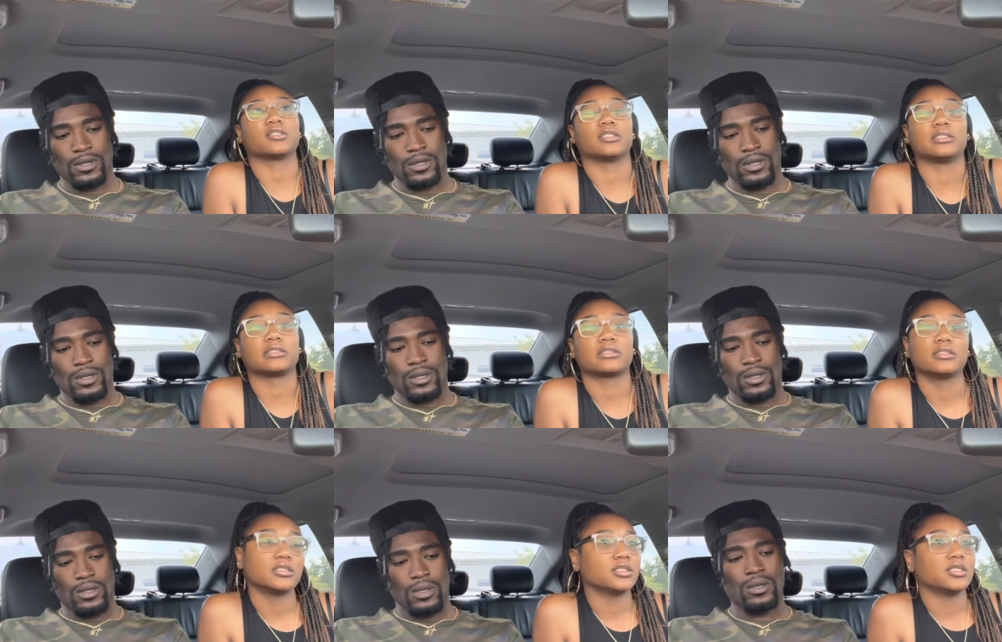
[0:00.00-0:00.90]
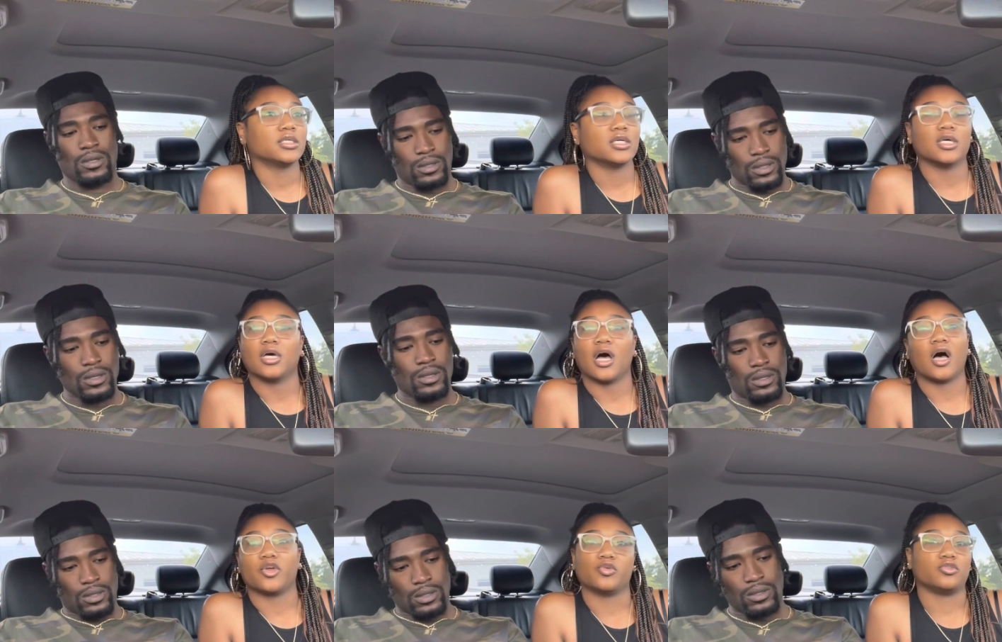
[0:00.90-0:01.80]
Speaker 1: because all
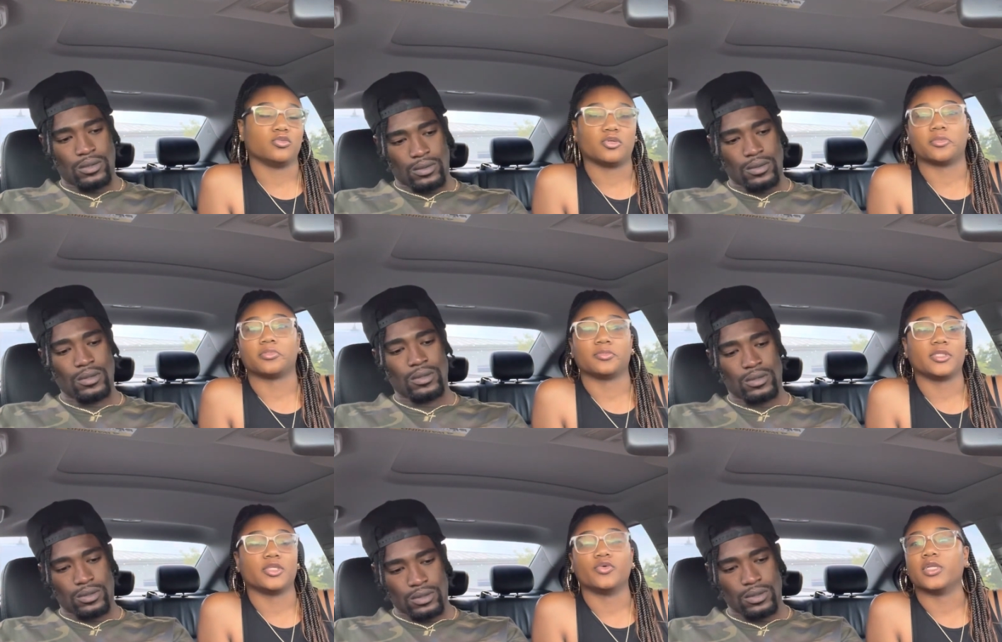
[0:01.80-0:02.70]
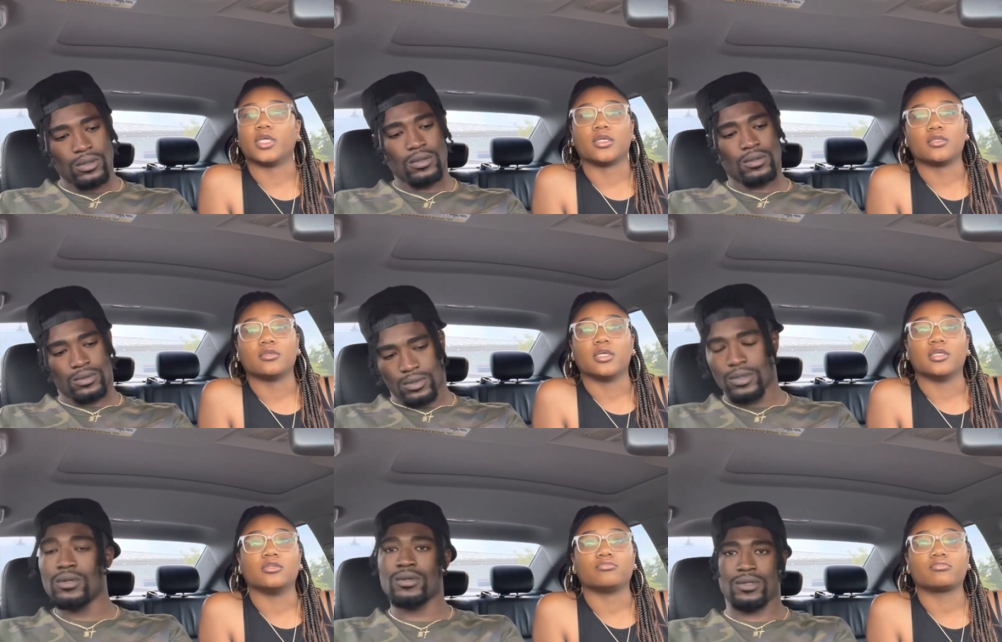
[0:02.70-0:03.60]
YouTube could be doing that,
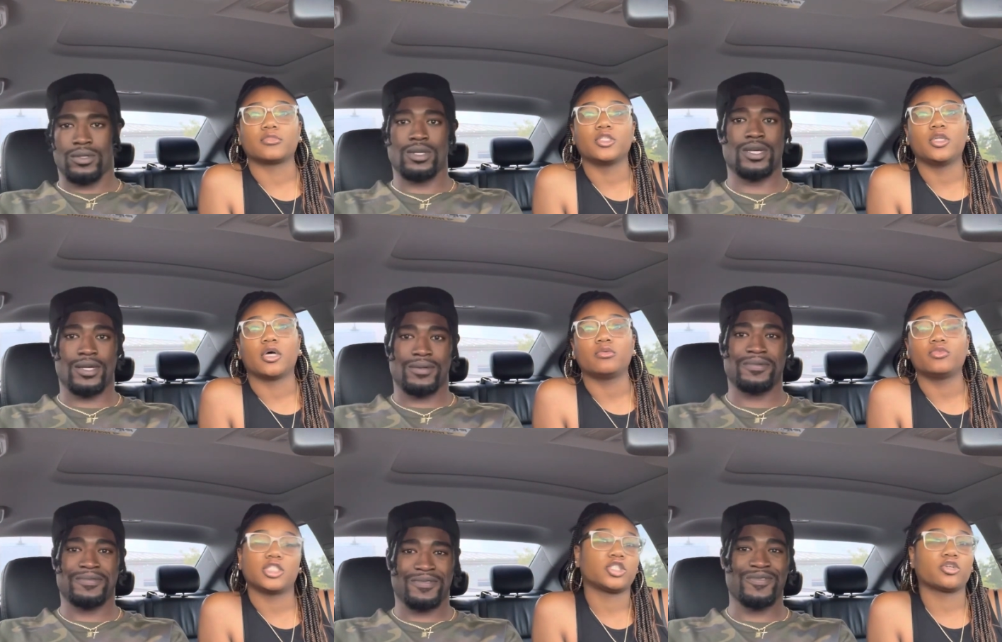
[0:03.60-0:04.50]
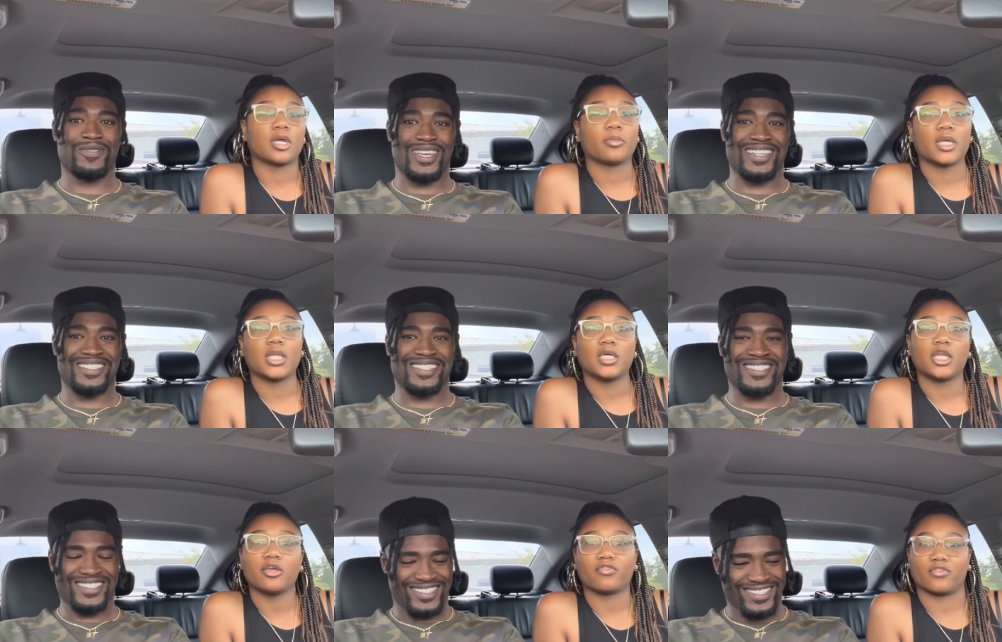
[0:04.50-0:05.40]
and yeah, you know, just trying Facts. to be a little
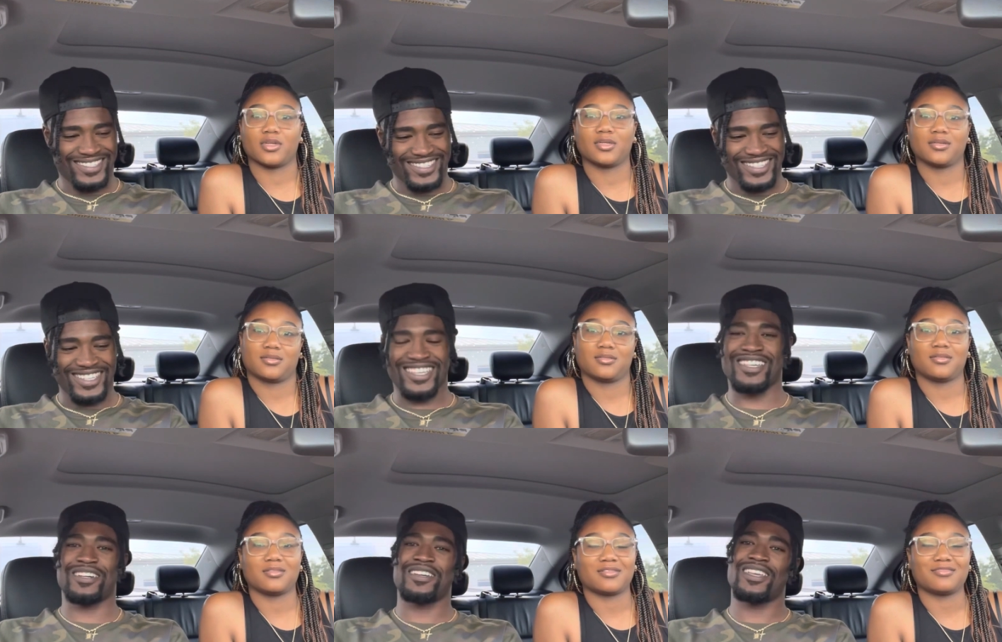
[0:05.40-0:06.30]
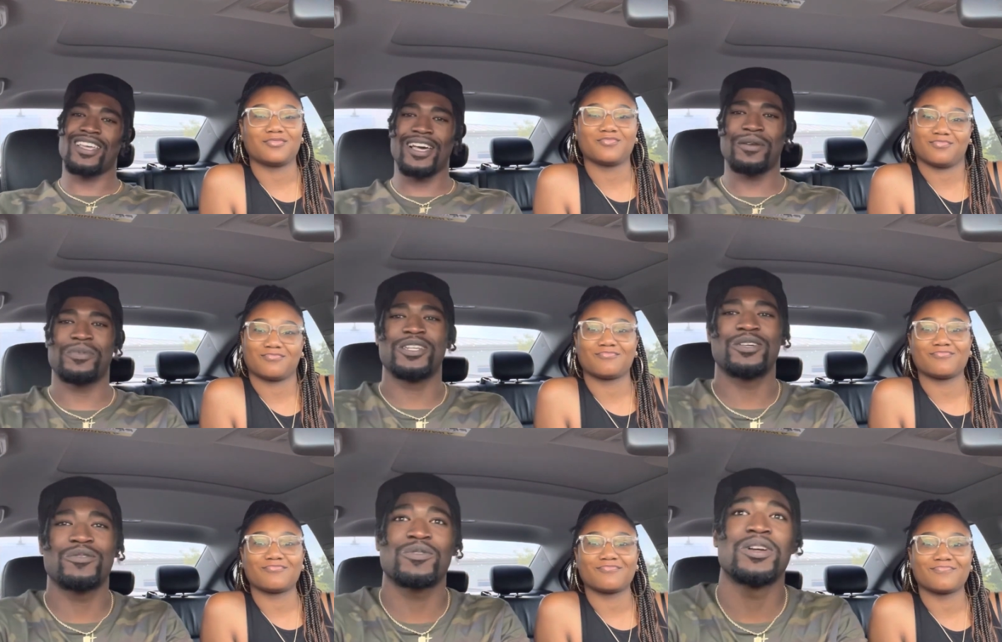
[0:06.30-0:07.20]
different.
Speaker 2: Yeah, gotta be
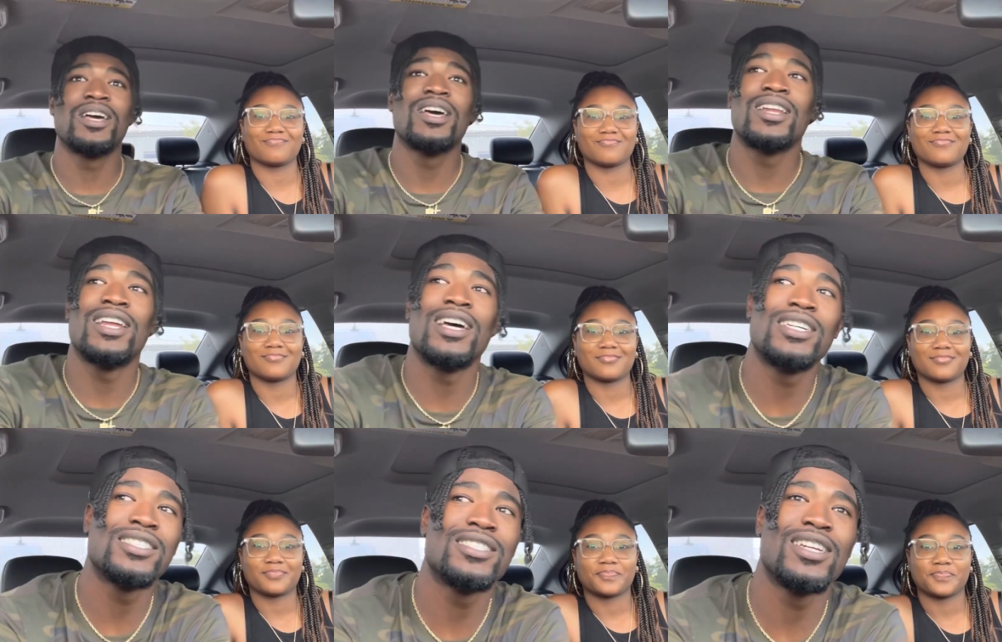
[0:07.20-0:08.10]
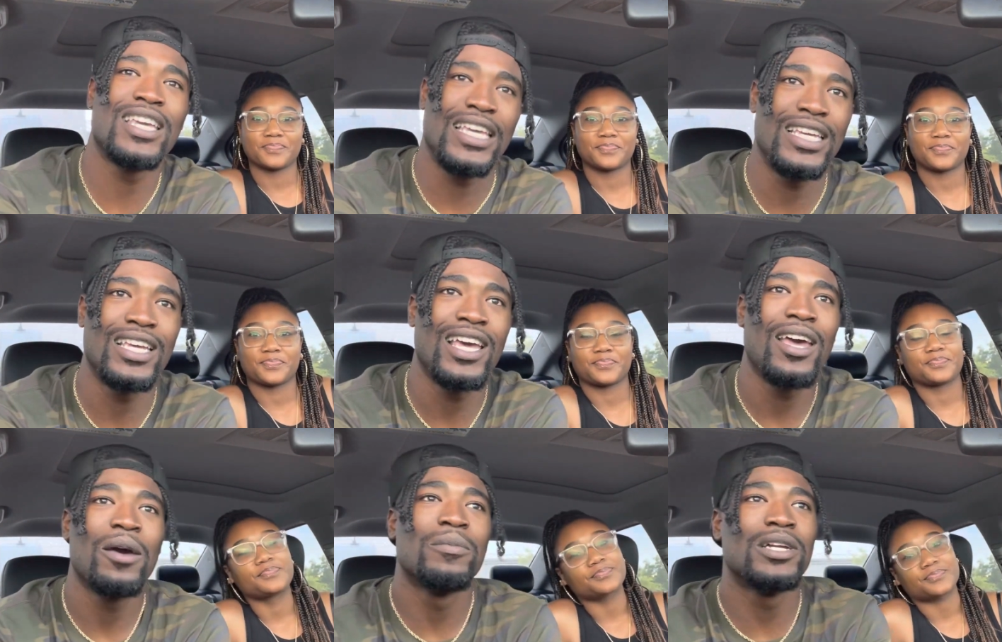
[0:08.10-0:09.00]
different. That is the key.
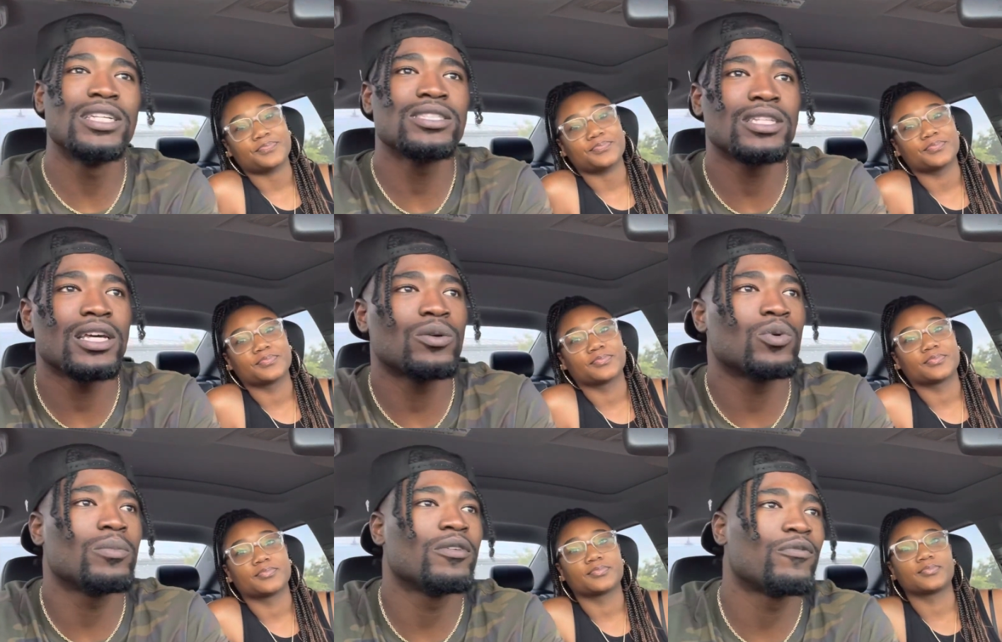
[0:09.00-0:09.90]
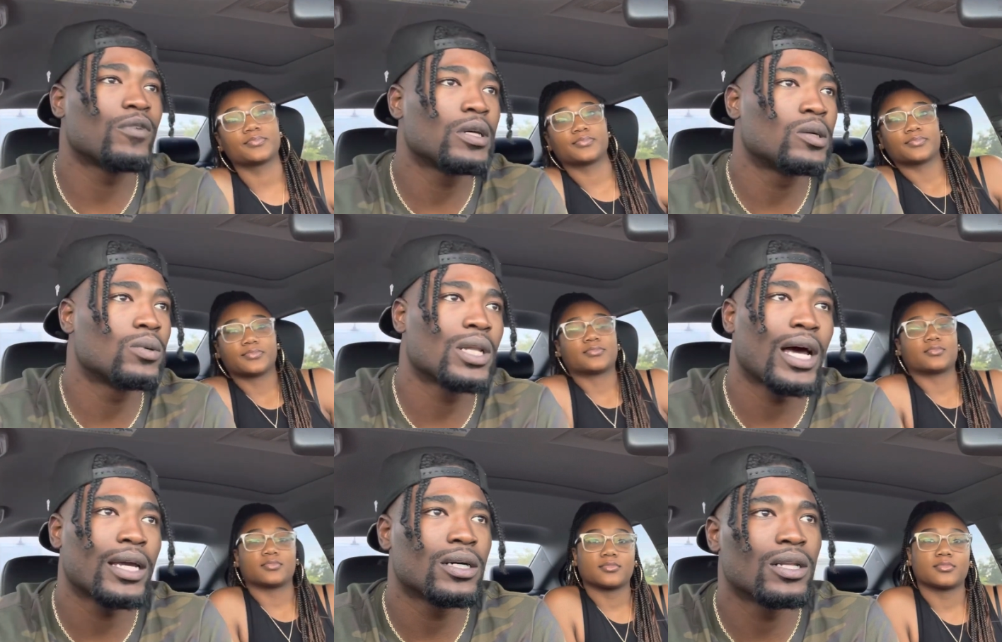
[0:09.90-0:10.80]
But this channel will be filled with
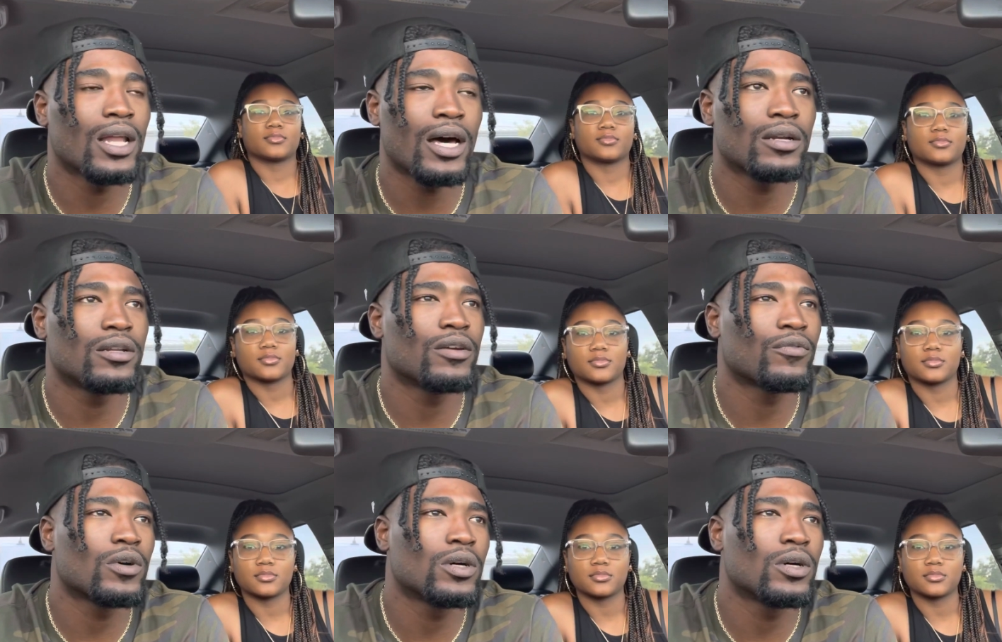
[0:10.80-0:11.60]
like a lot of different